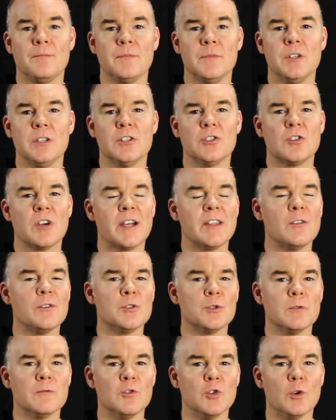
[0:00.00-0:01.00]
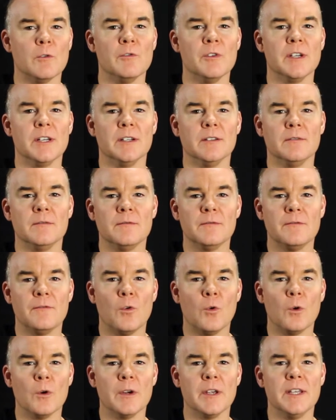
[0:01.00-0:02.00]
You can try those over and over again.
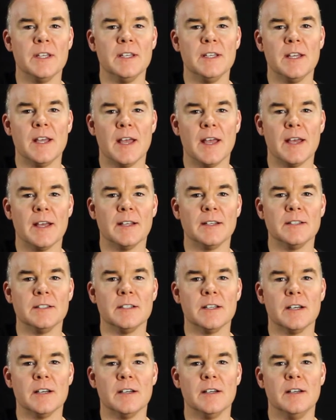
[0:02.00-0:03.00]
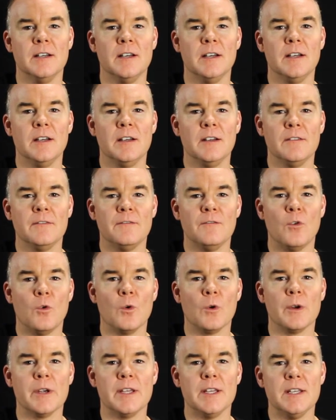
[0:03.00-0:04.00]
Four E and a,
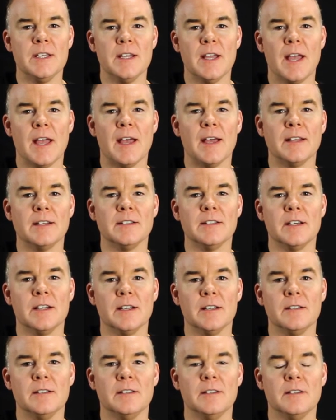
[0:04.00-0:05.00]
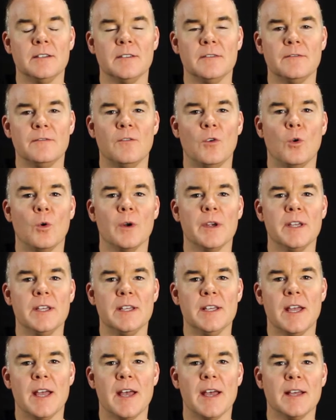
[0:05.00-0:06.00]
four E and a, four
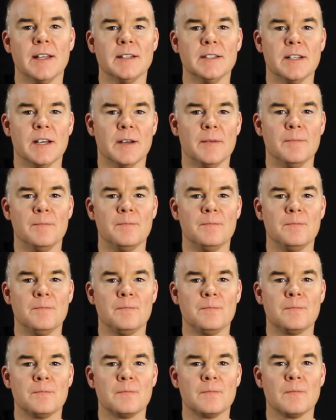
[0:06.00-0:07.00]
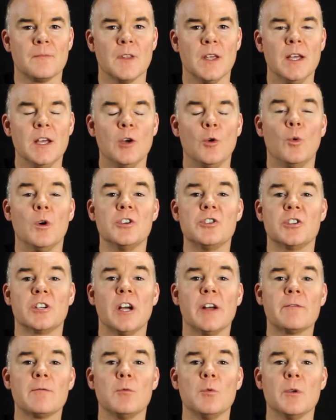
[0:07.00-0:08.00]
E and a. Once you're
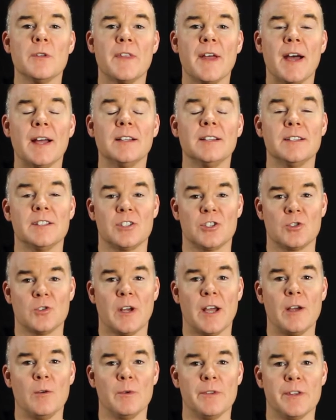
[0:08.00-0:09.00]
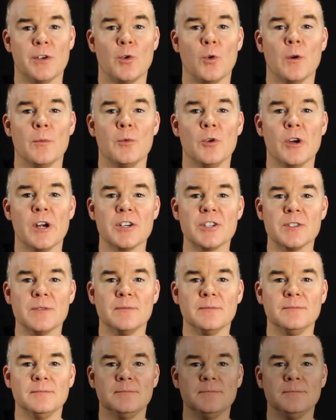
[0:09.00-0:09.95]
comfortable with that, let's try it with the chord progression.